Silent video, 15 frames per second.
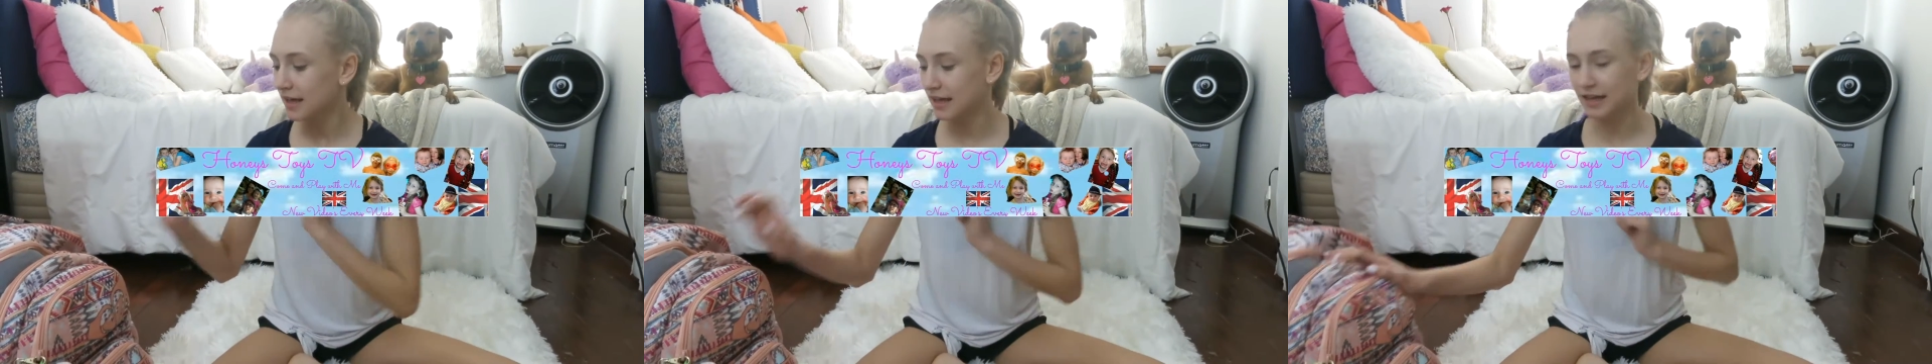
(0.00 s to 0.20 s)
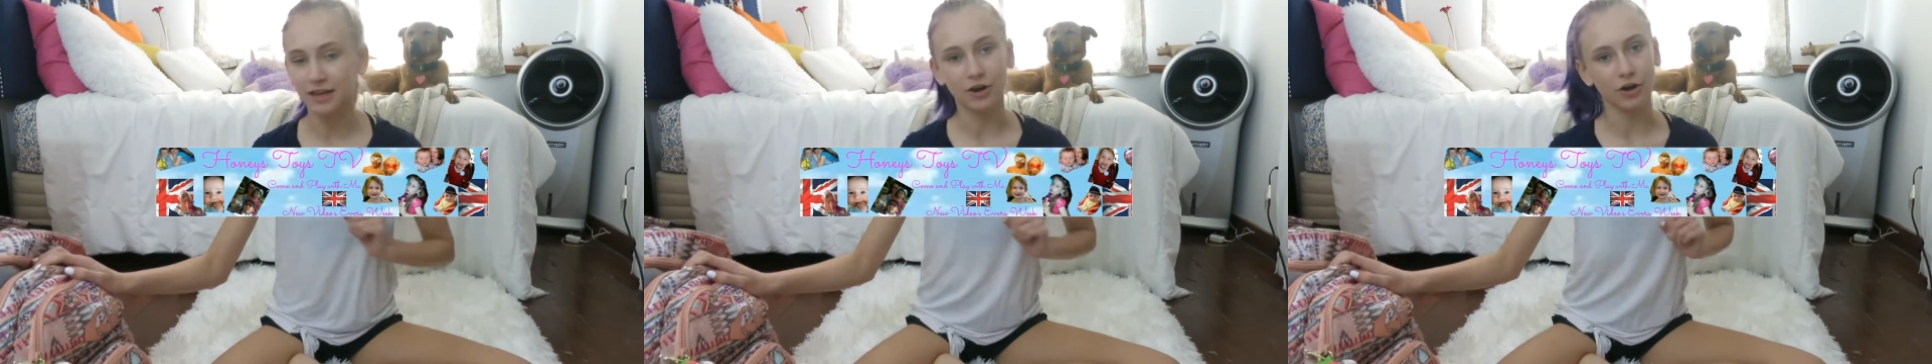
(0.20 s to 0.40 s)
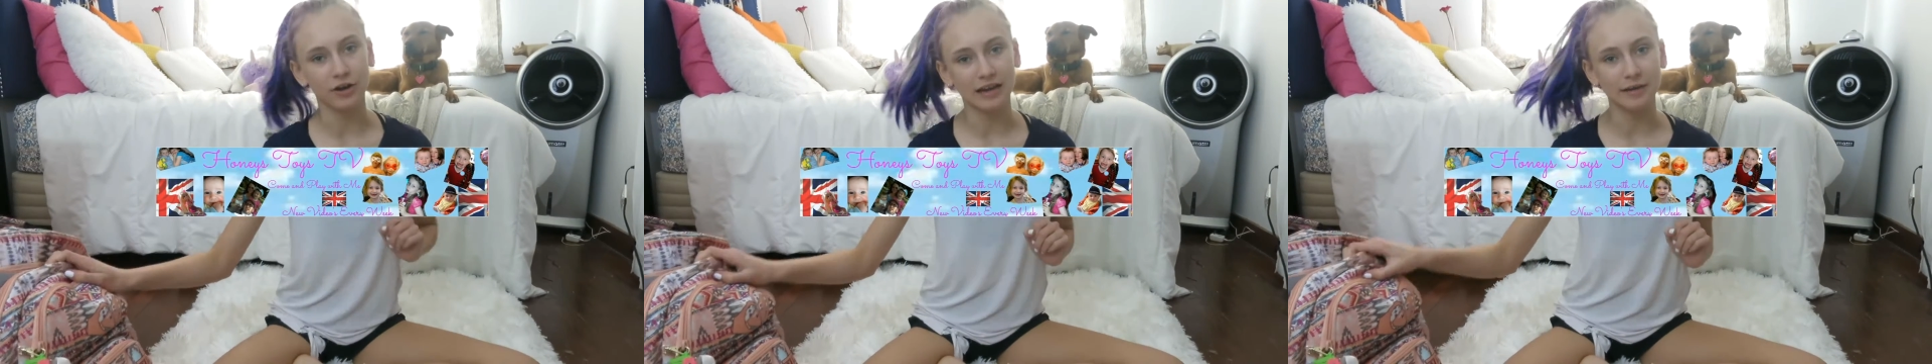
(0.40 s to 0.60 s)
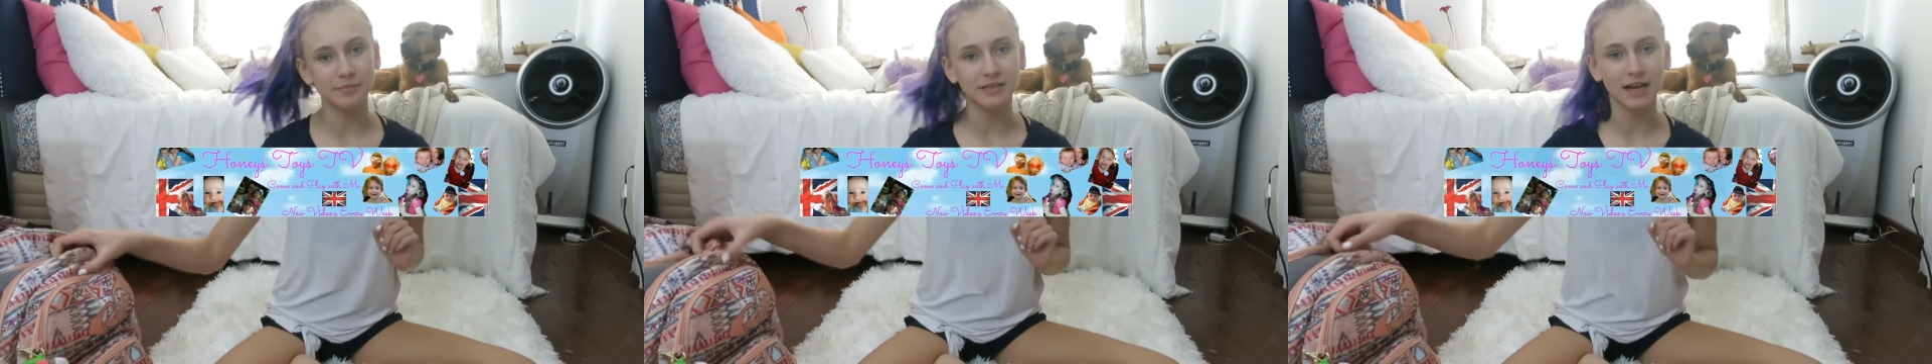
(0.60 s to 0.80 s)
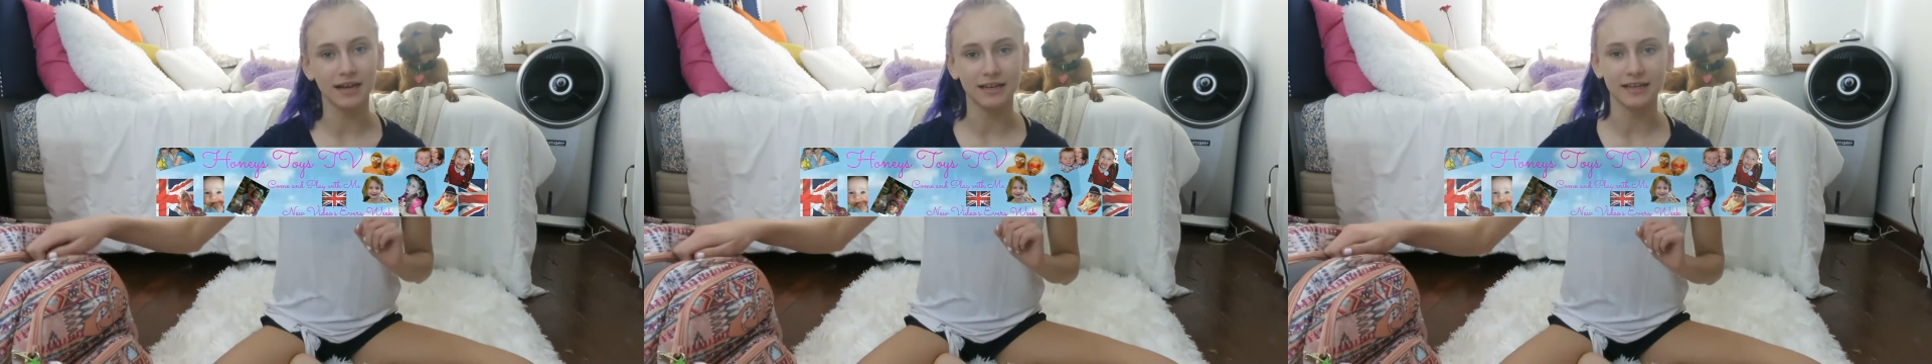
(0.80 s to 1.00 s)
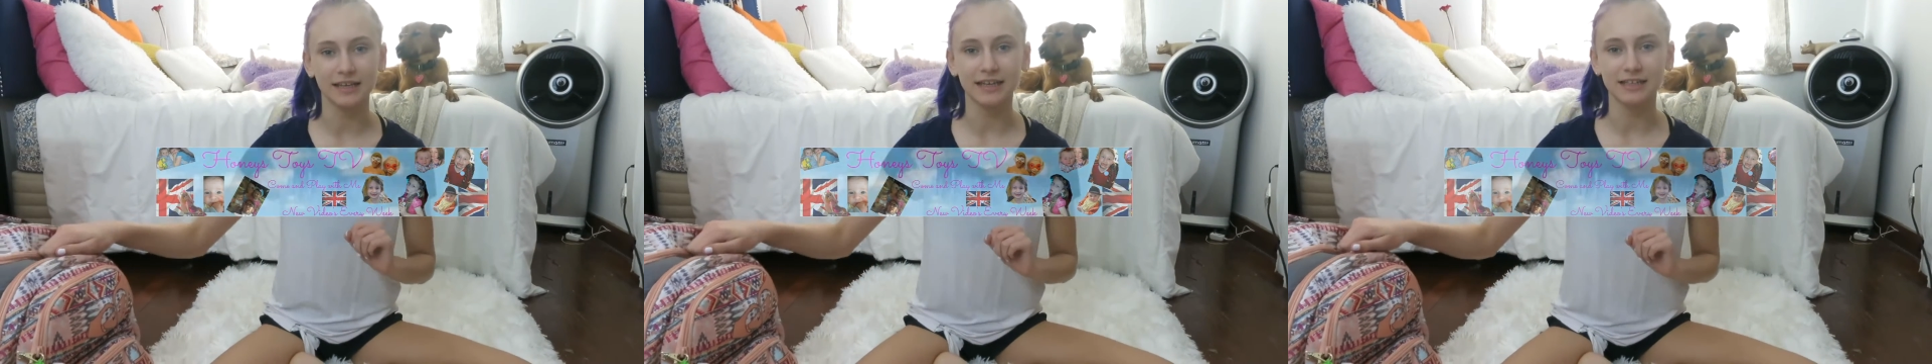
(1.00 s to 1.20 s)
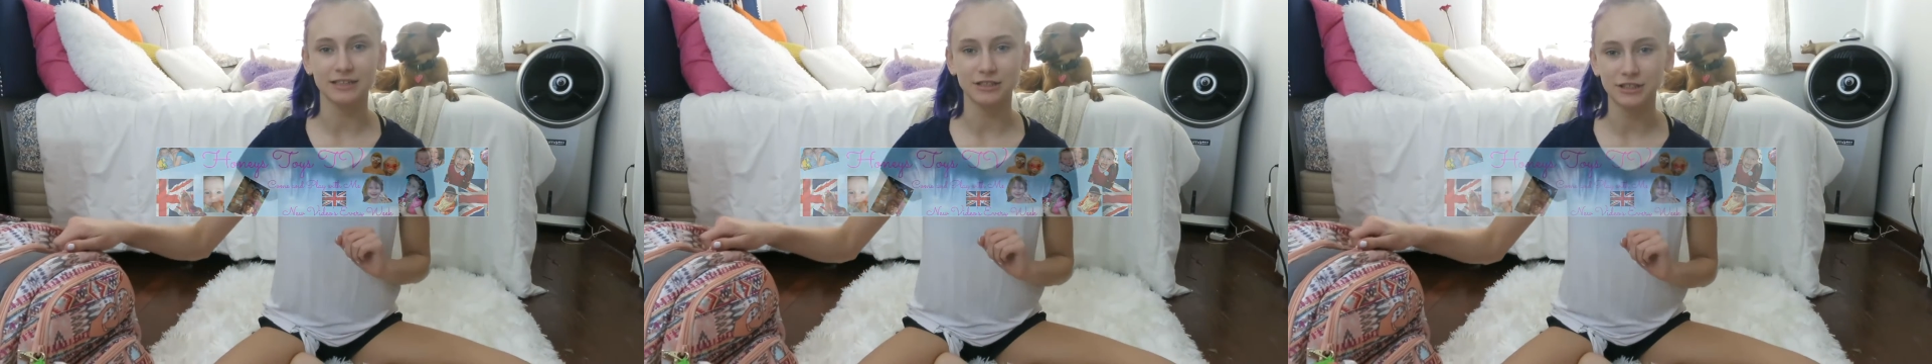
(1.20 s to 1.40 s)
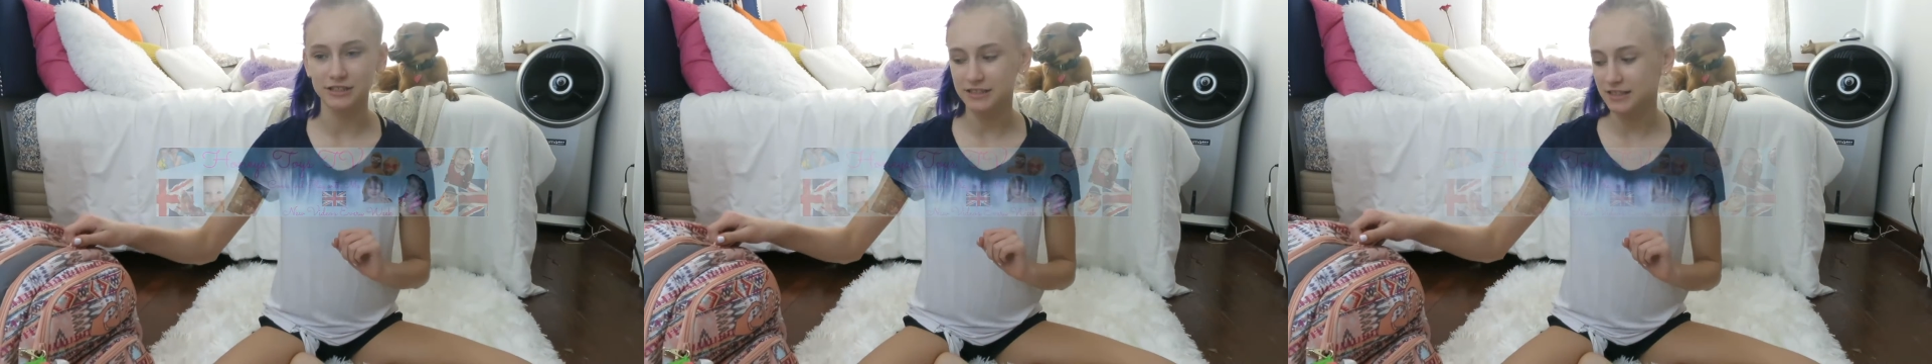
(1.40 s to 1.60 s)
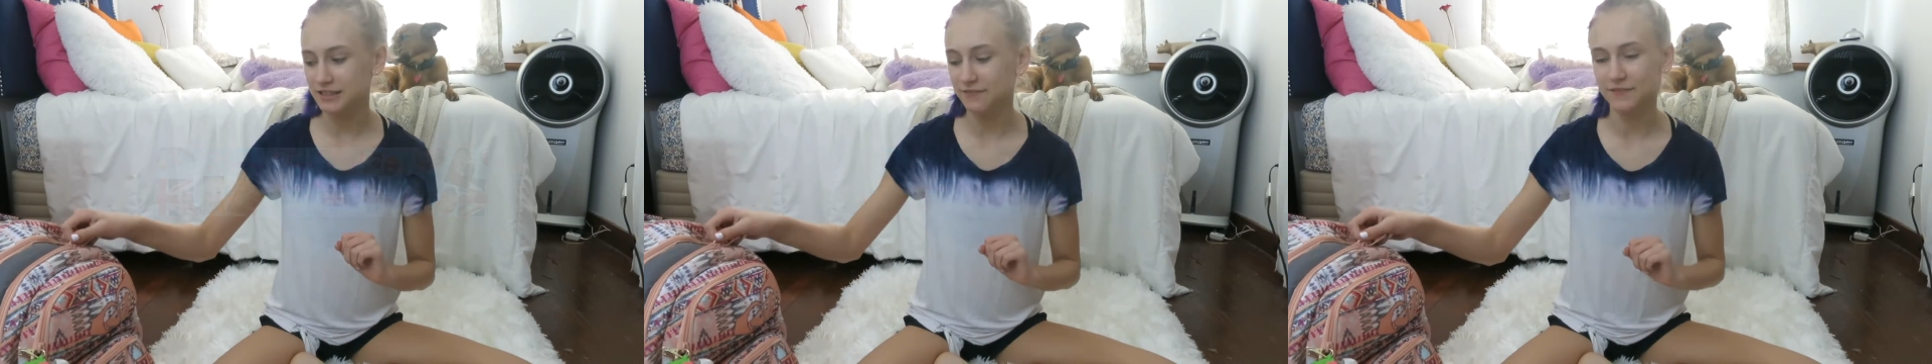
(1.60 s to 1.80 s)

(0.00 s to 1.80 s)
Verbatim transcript: and her name's Honey and she did